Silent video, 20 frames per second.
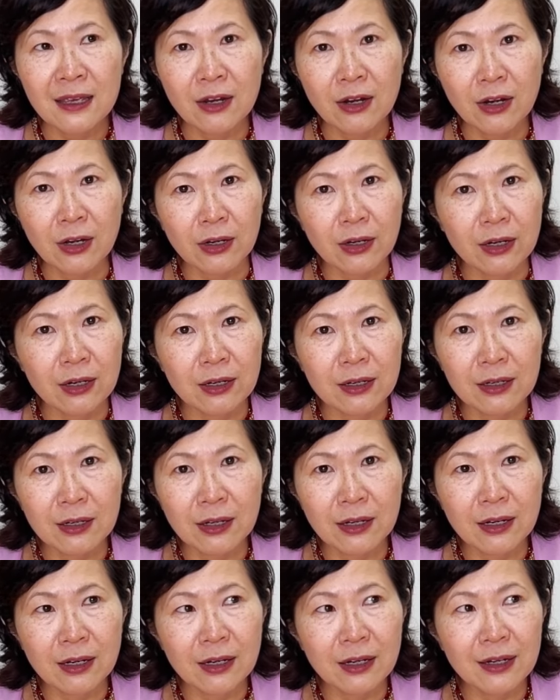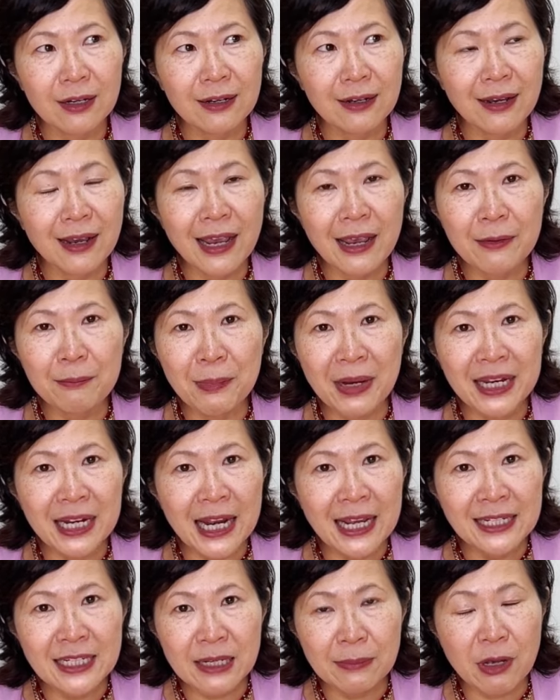Or it might
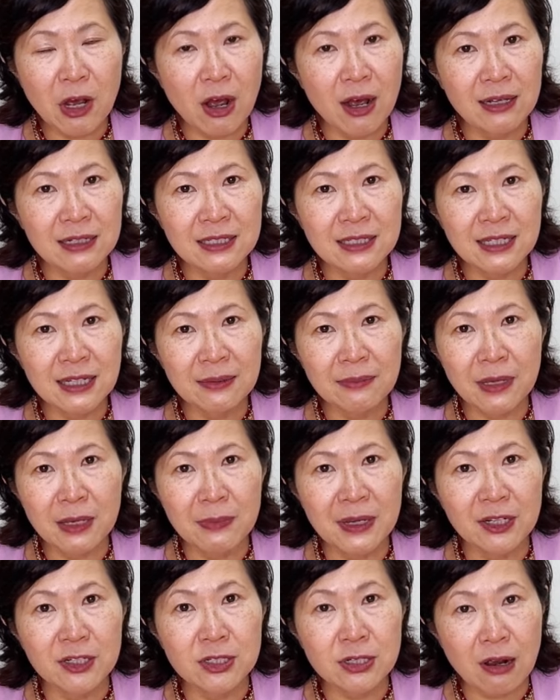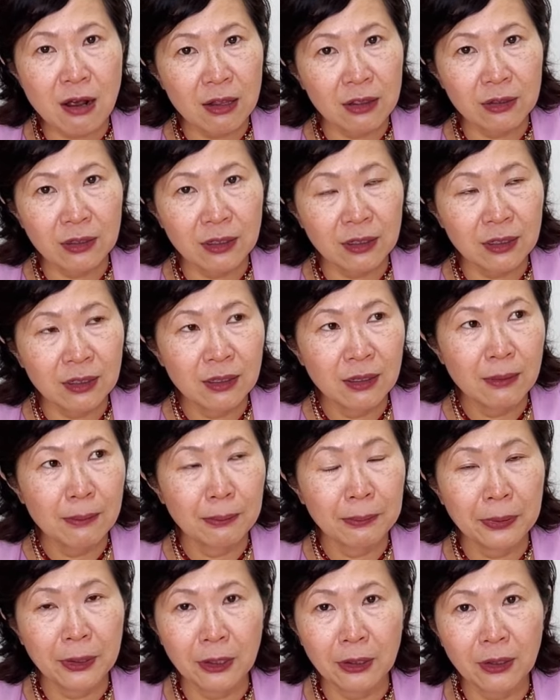end up costing maybe $1
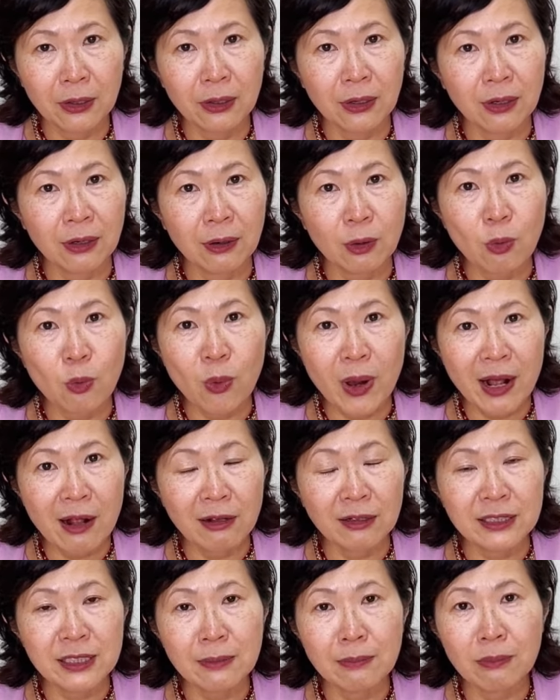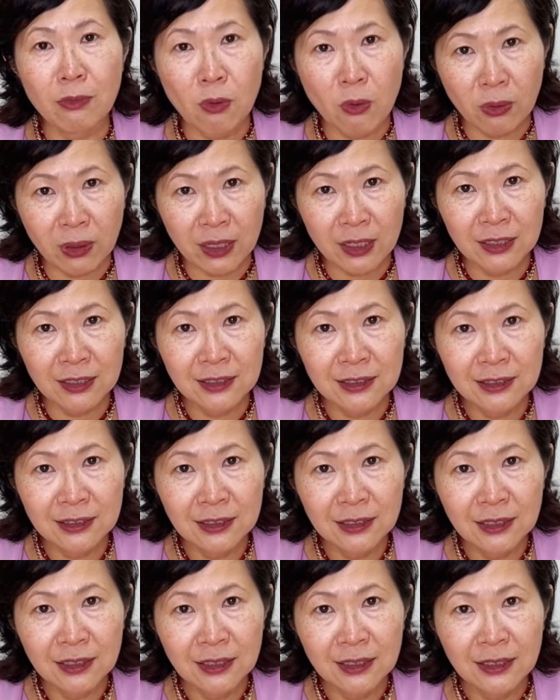per weld more,
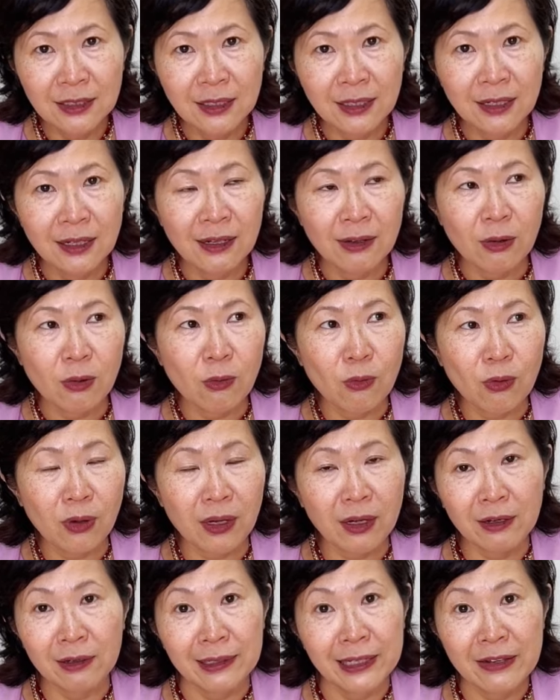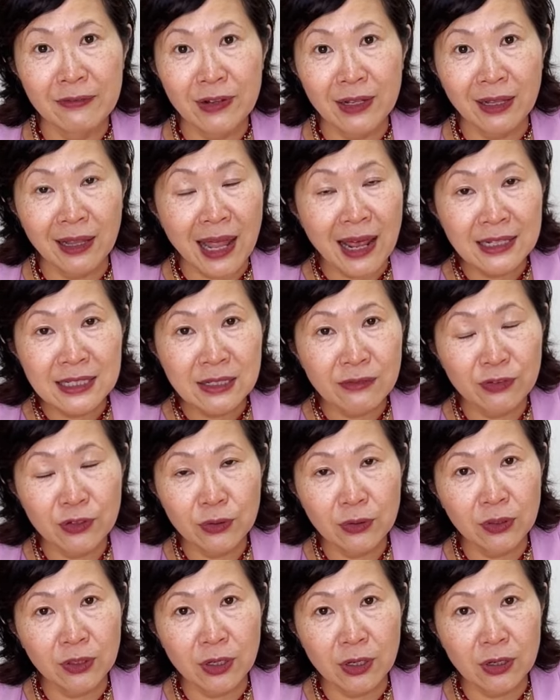or even less if you're
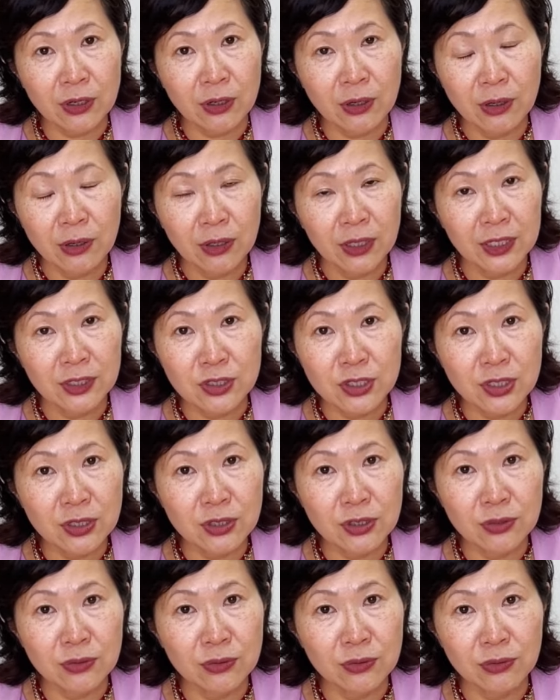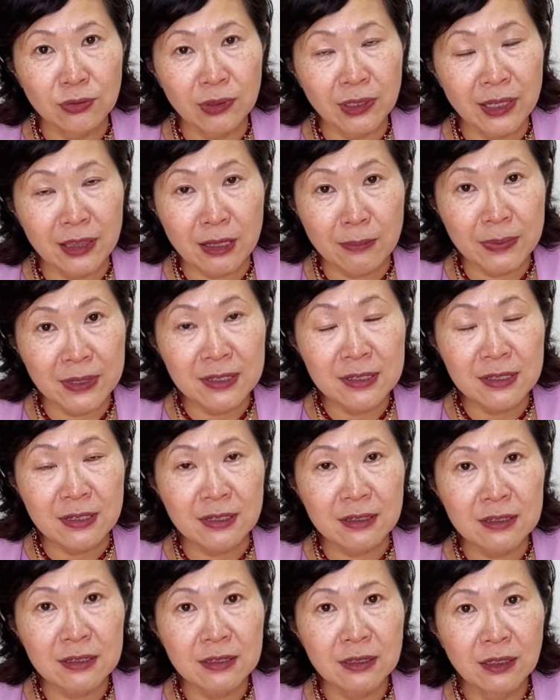going to continue in the
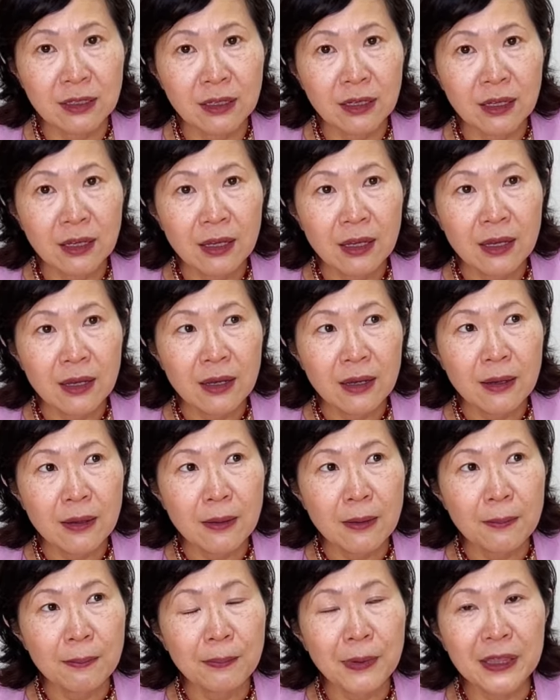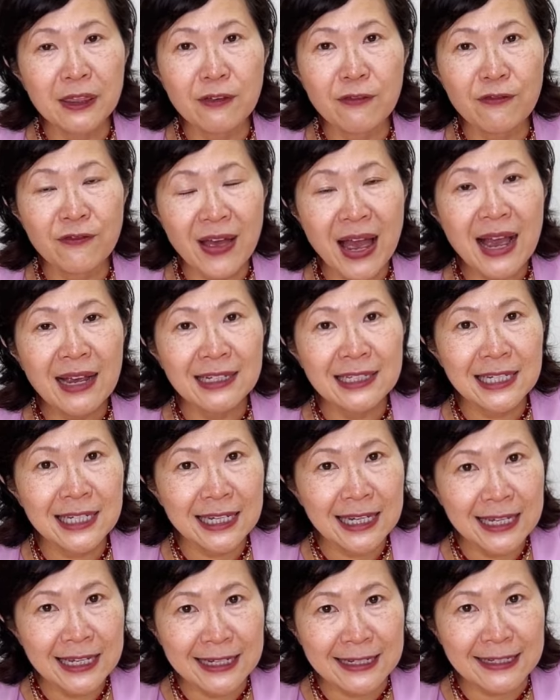business. But the fact
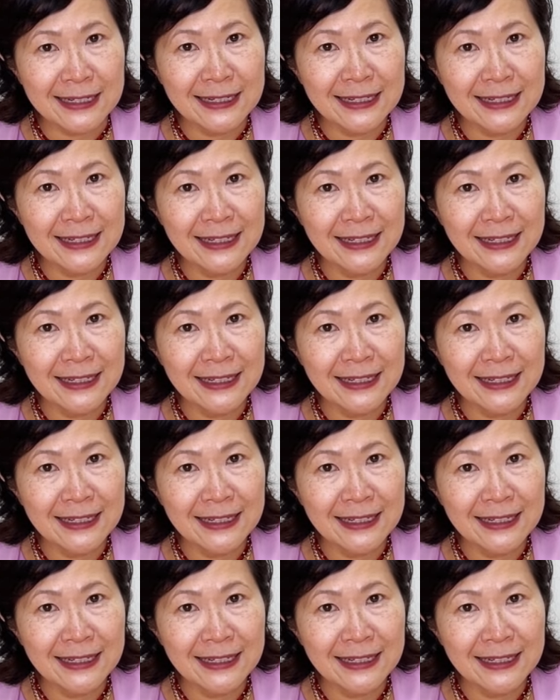is,